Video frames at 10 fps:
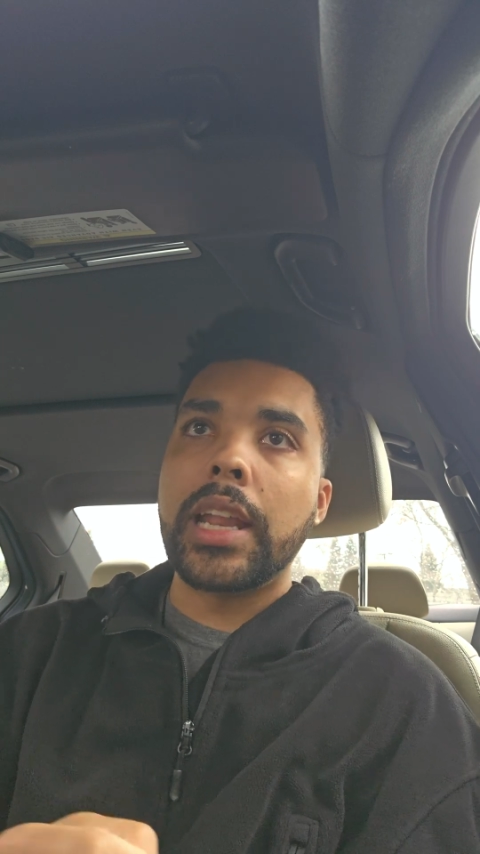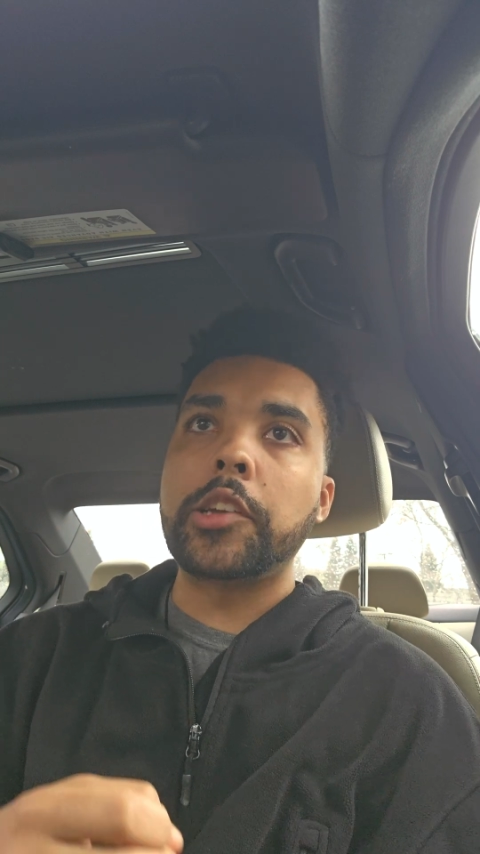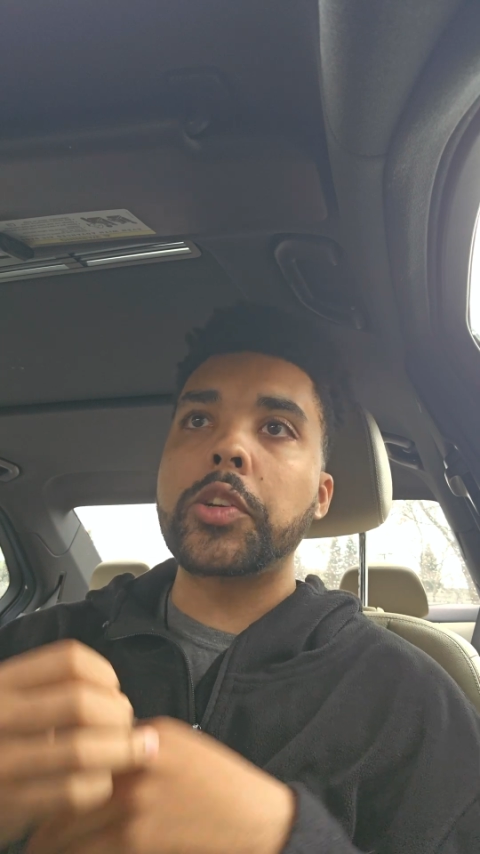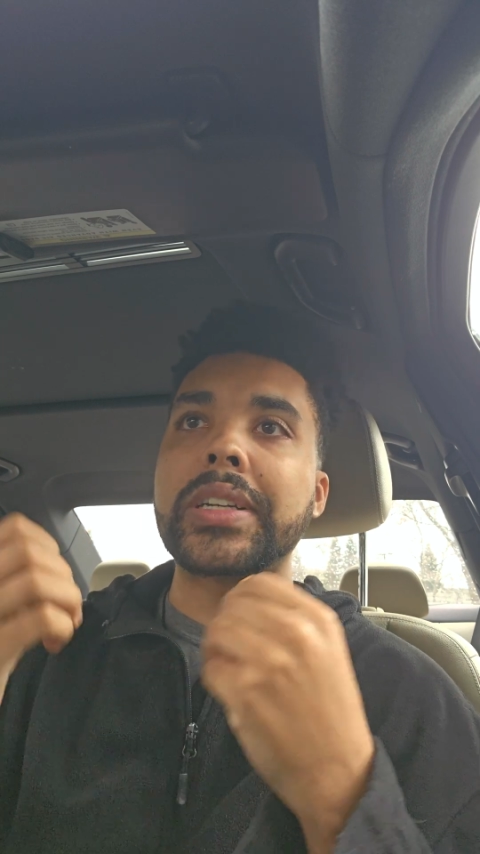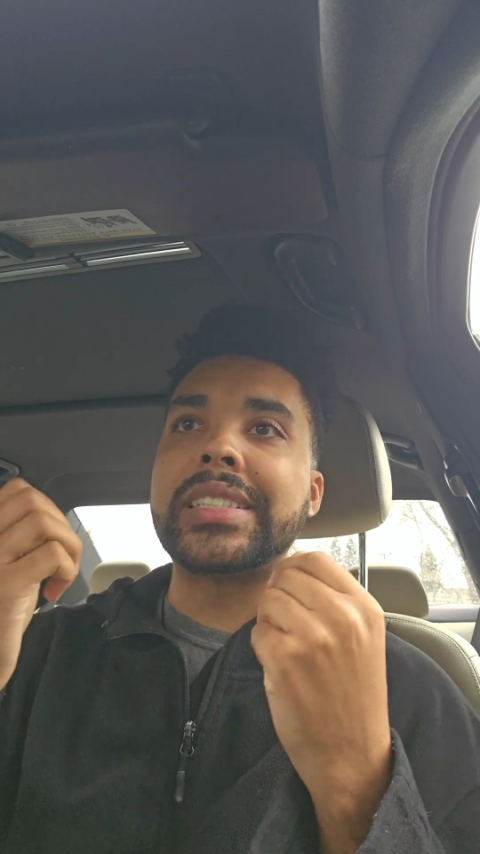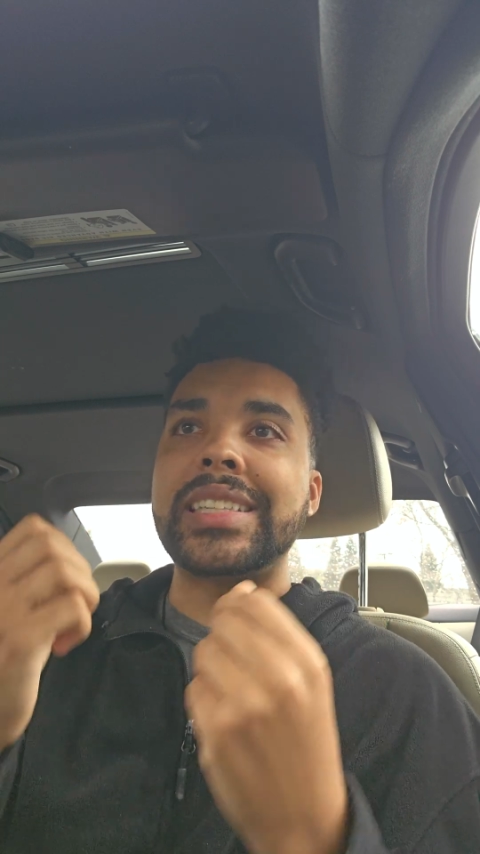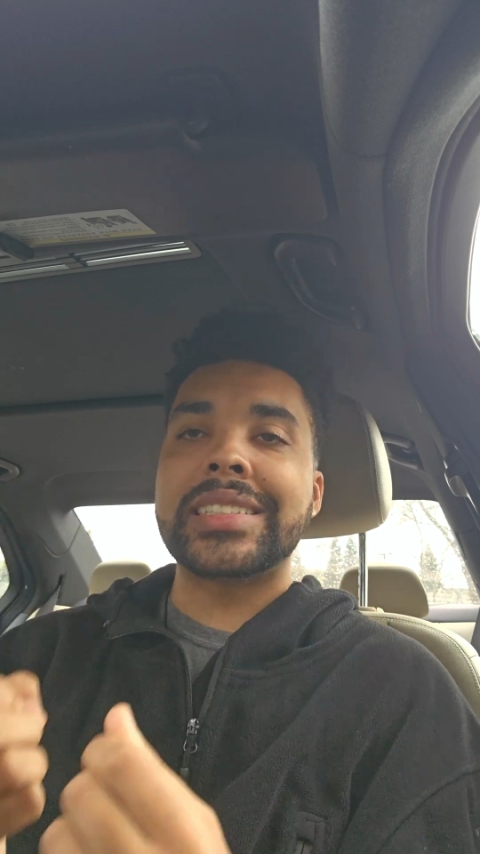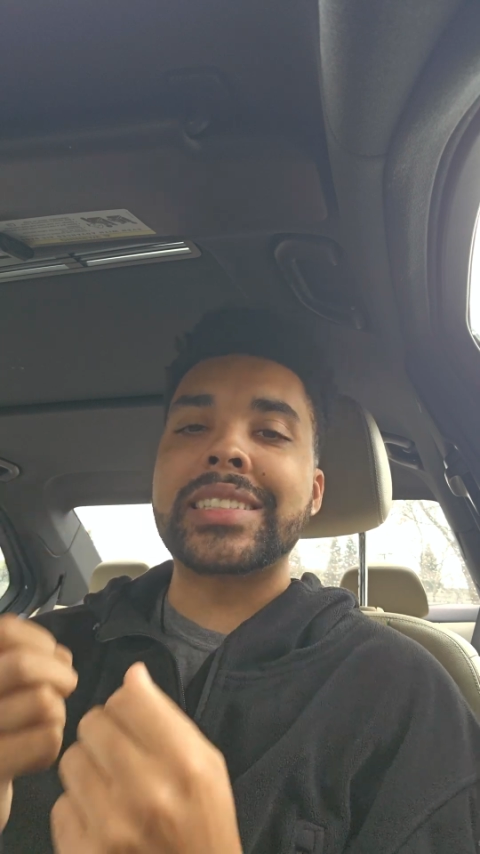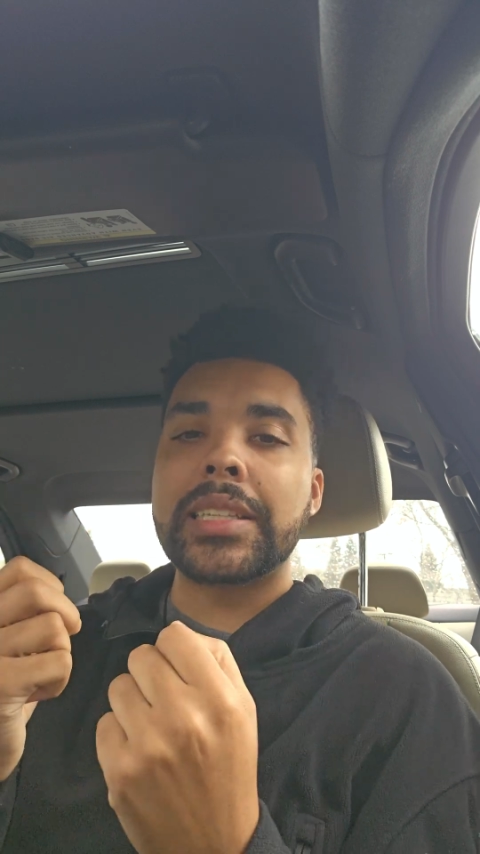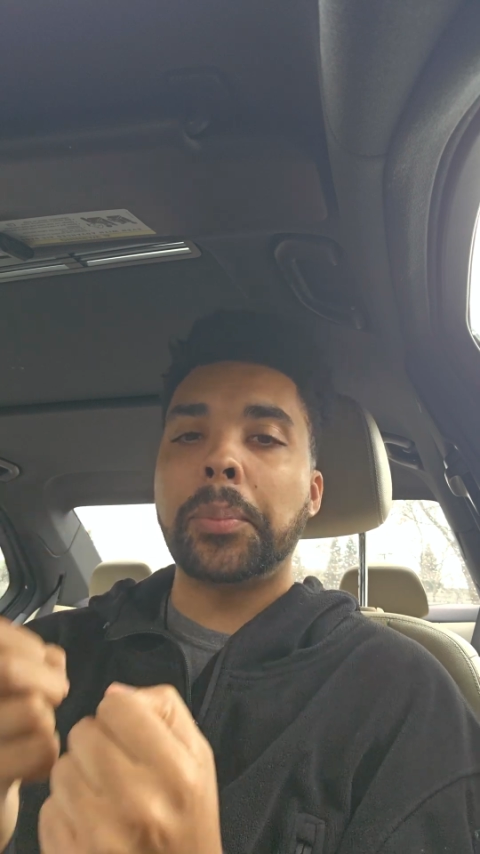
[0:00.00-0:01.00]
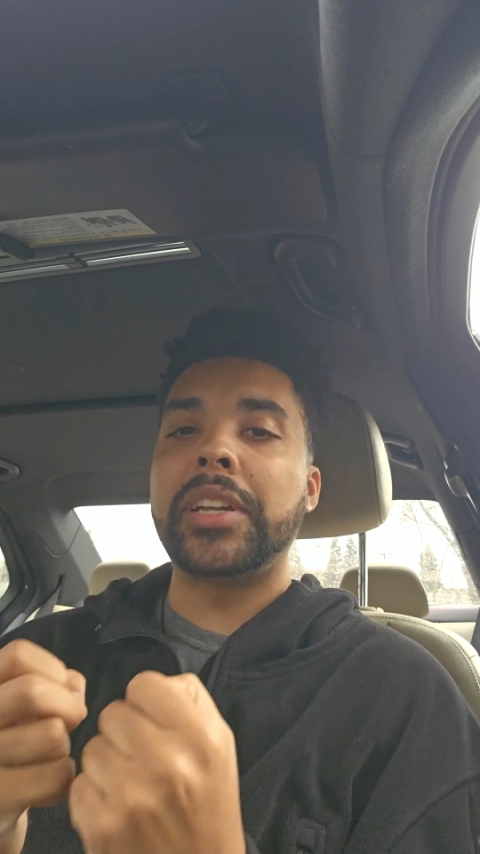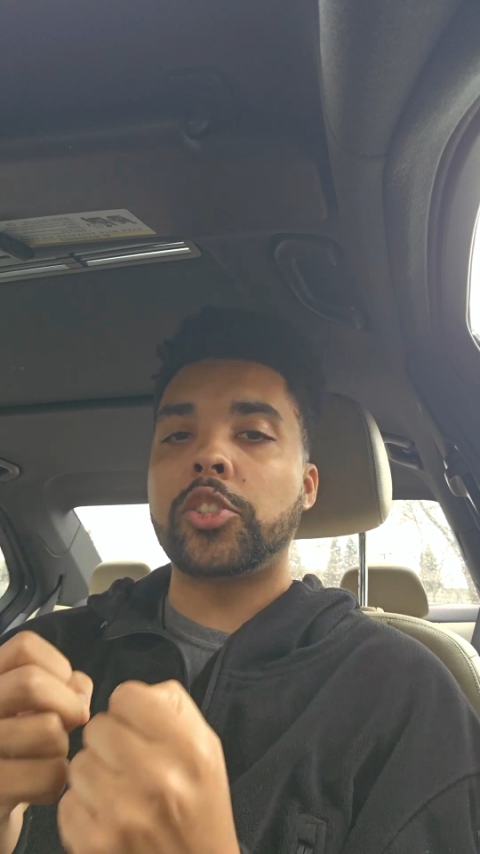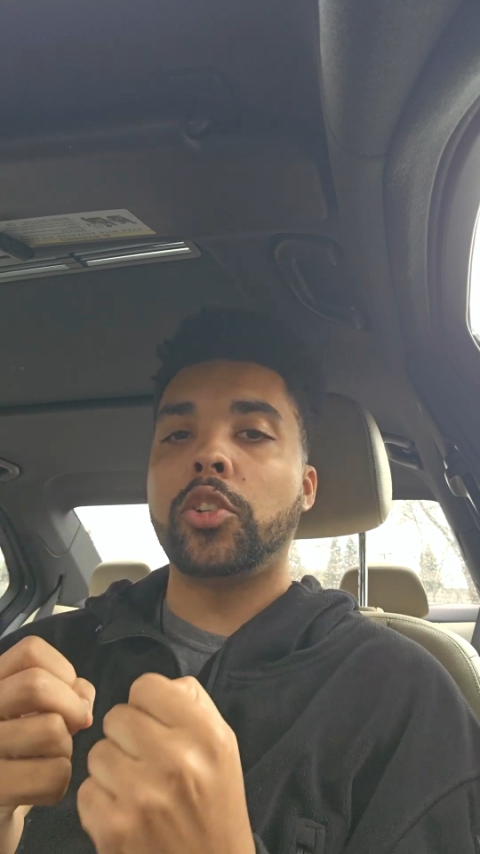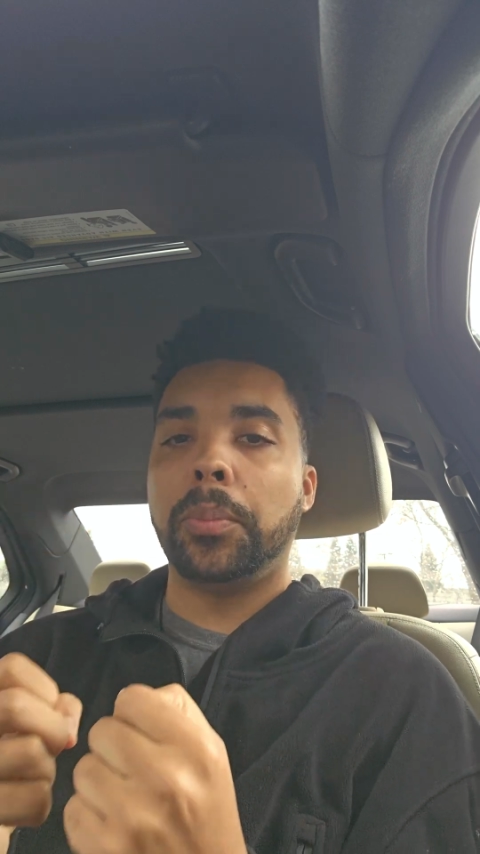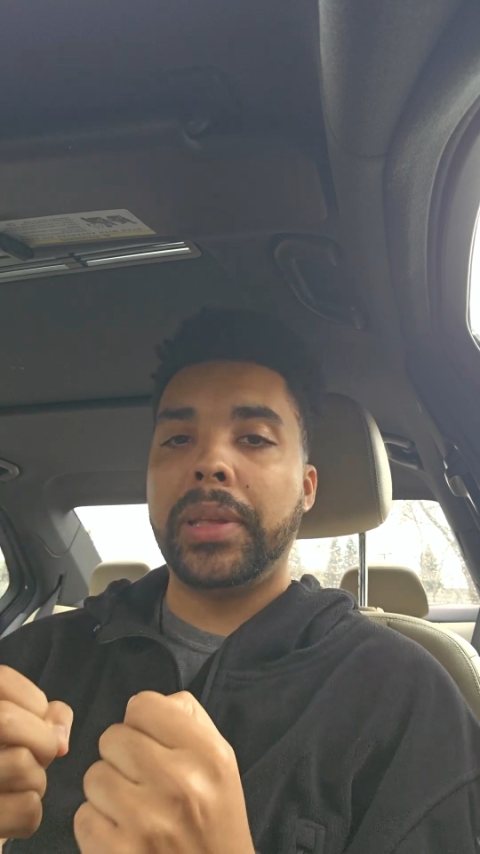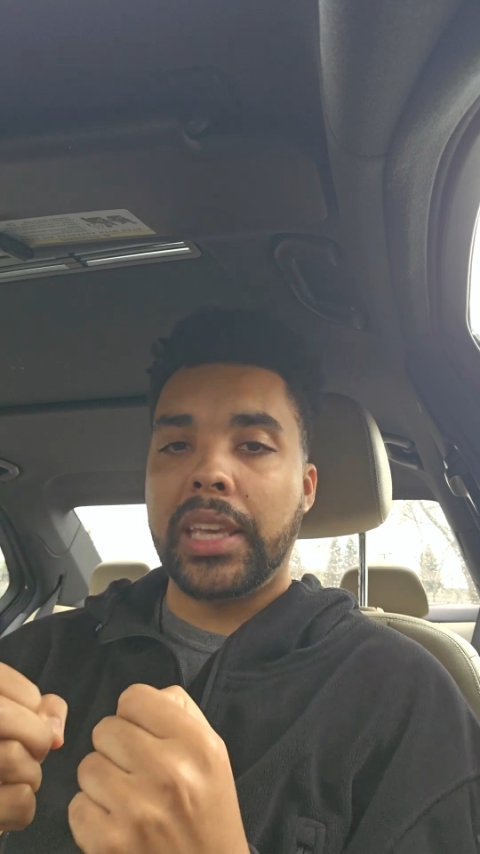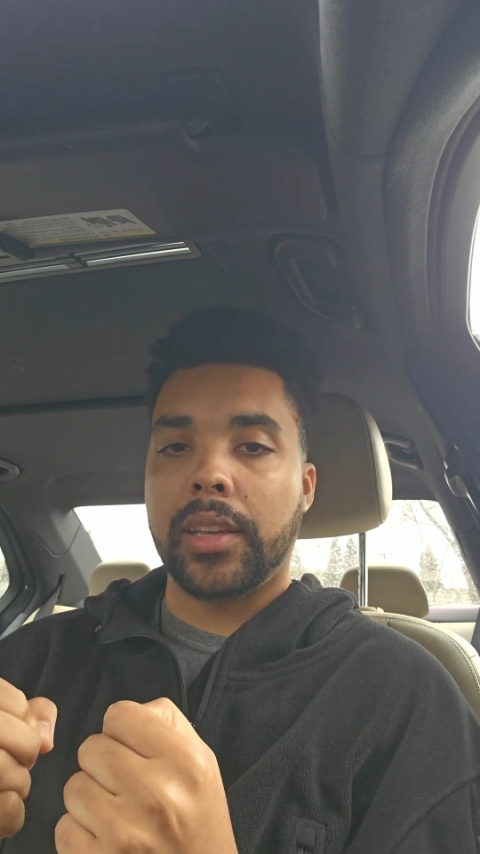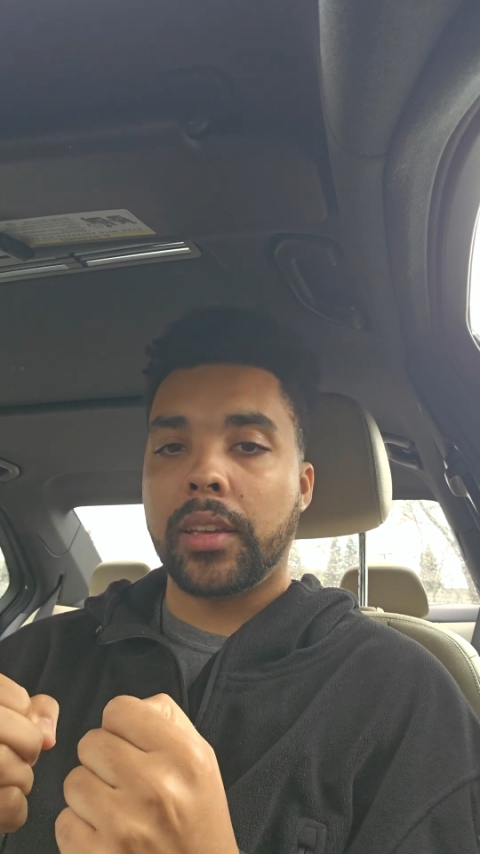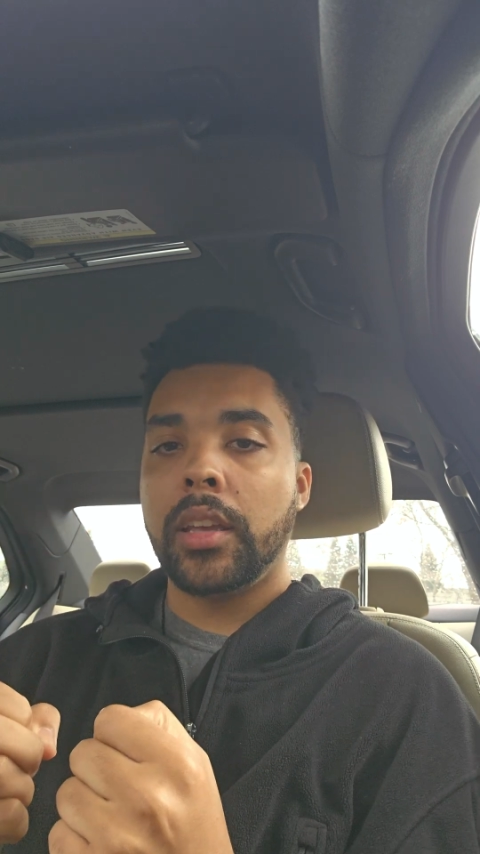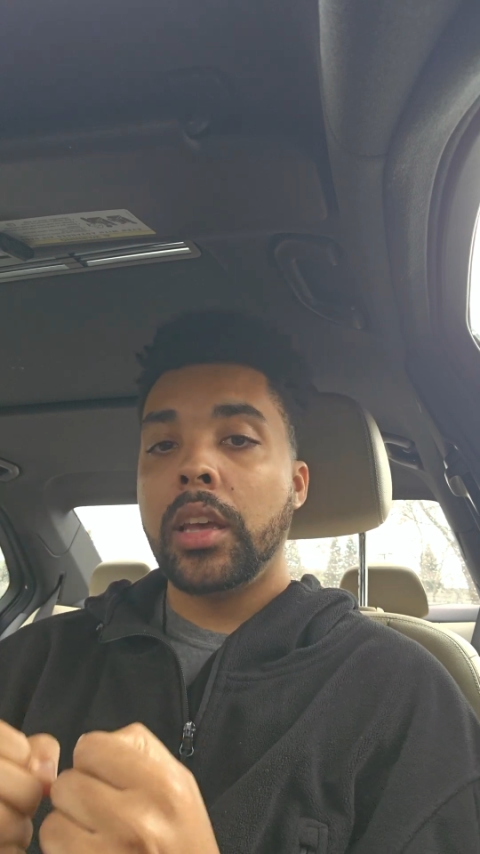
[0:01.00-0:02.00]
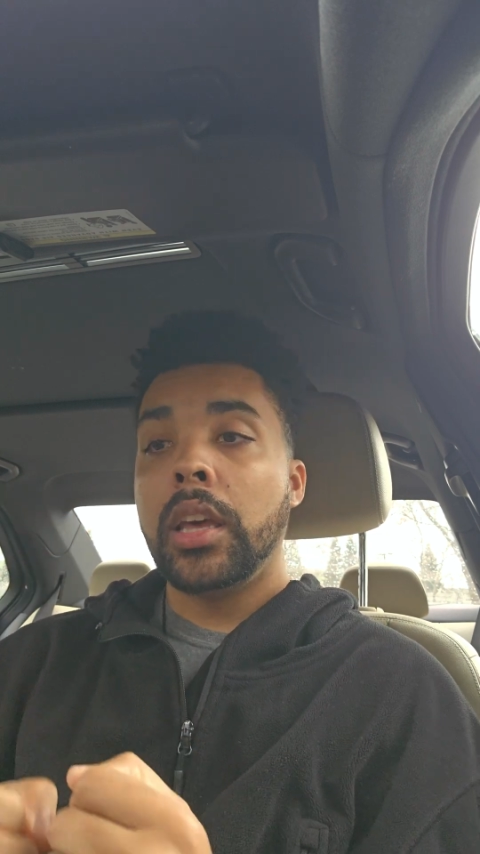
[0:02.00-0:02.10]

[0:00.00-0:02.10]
now you're a sixth dimensional being.